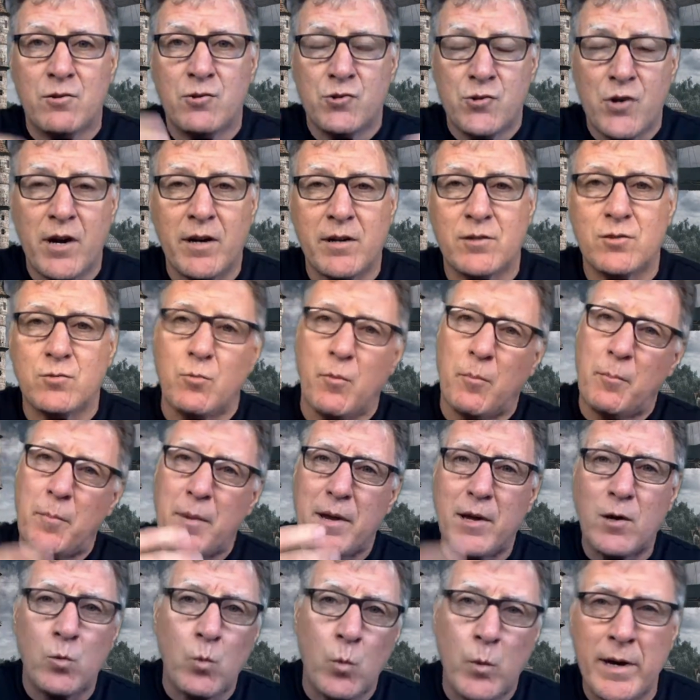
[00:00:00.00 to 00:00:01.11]
trucks with
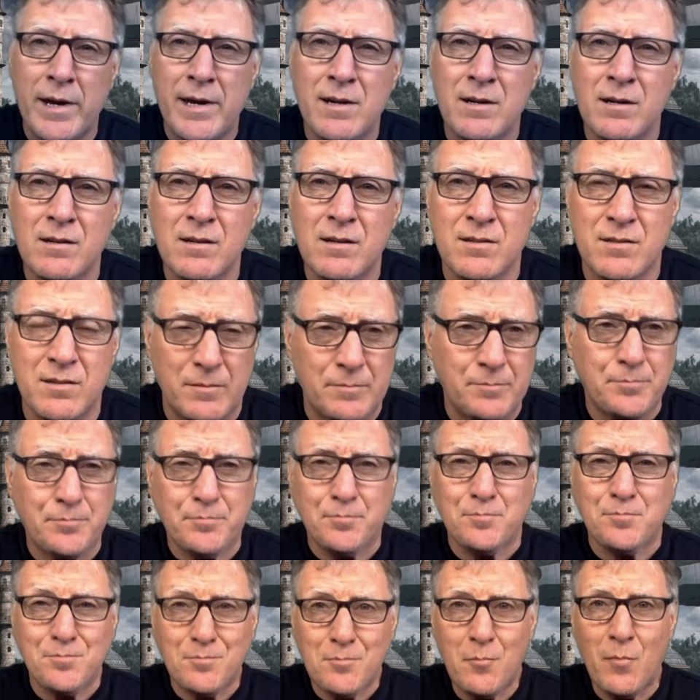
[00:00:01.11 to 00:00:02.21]
big wheels,
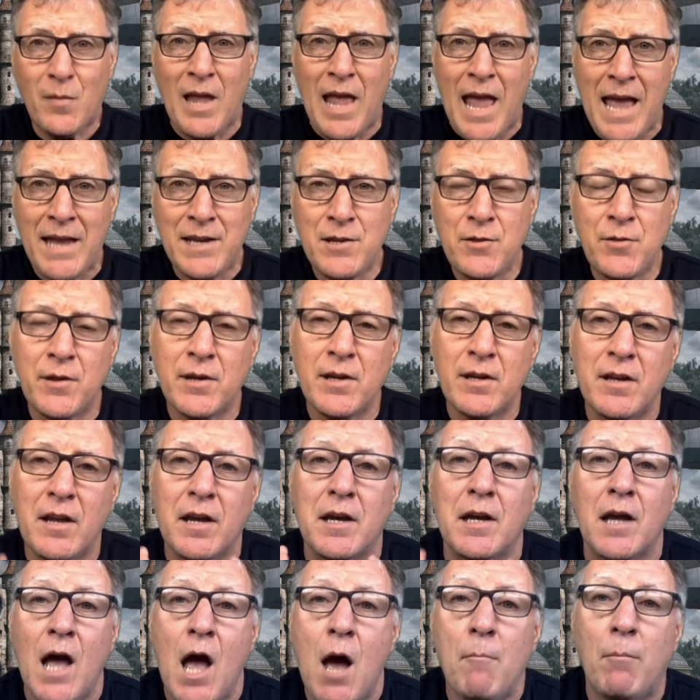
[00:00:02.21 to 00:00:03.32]
anything you
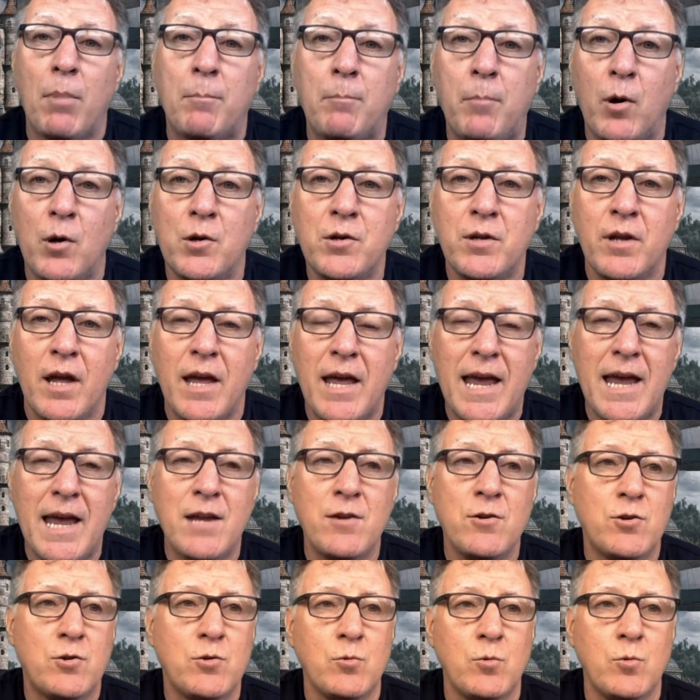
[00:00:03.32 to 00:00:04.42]
like, but put
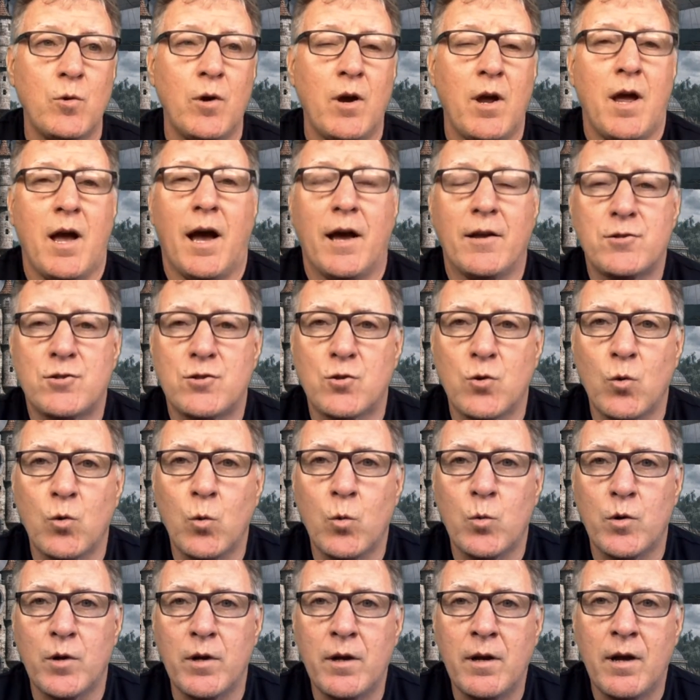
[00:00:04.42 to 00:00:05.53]
into a
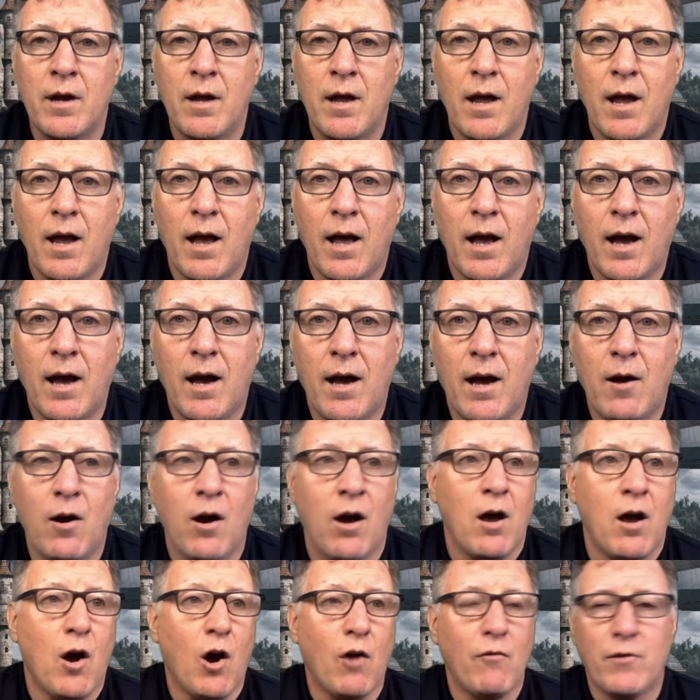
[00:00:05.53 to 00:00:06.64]
story uh,
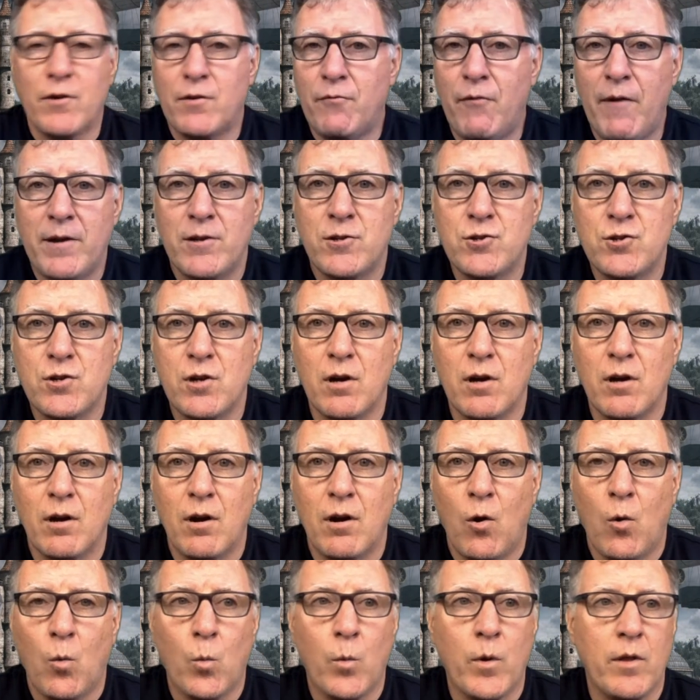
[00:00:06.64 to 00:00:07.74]
of adventure
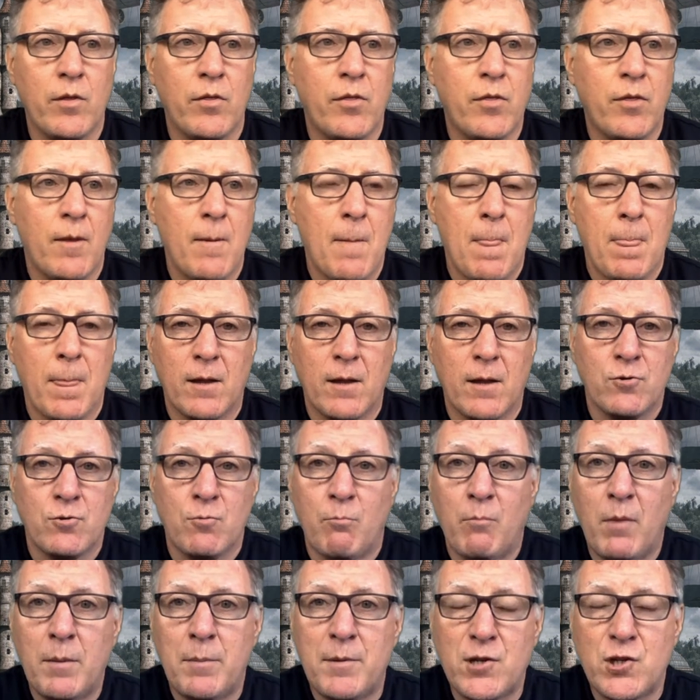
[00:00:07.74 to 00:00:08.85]
with
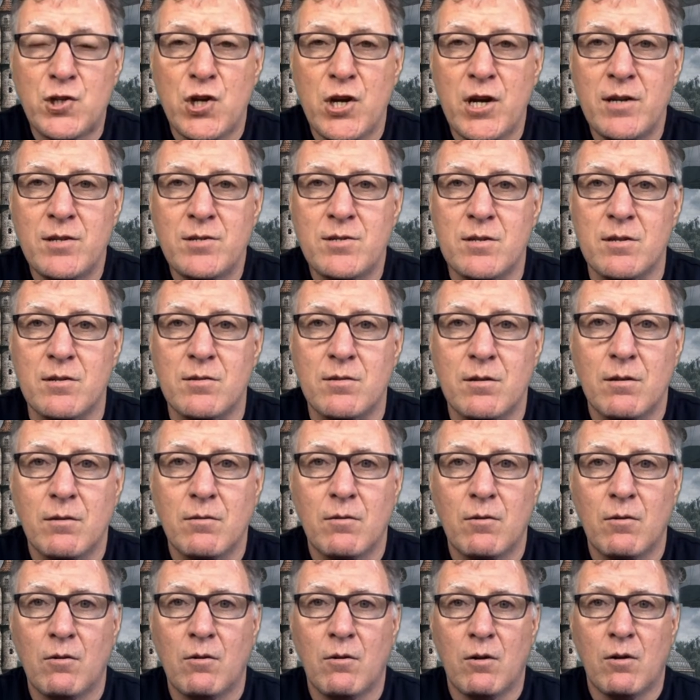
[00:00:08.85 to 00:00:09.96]
maybe chases,
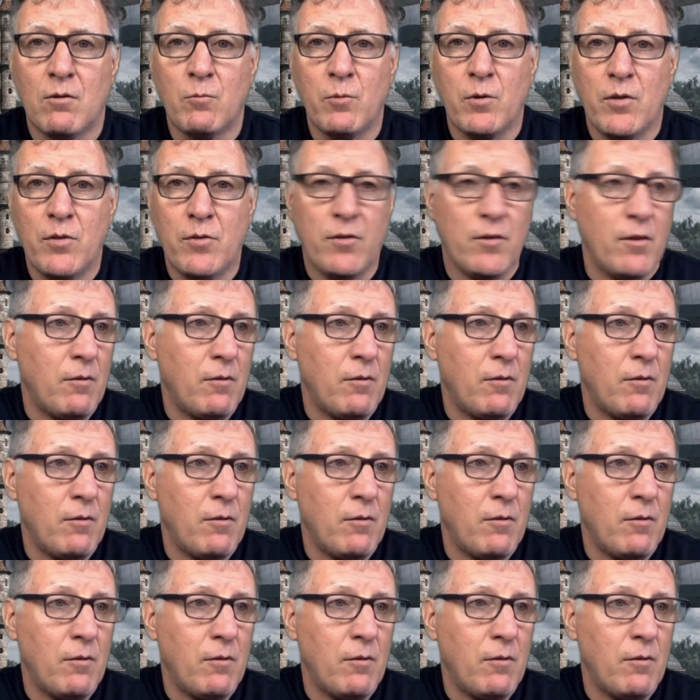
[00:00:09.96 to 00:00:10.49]
with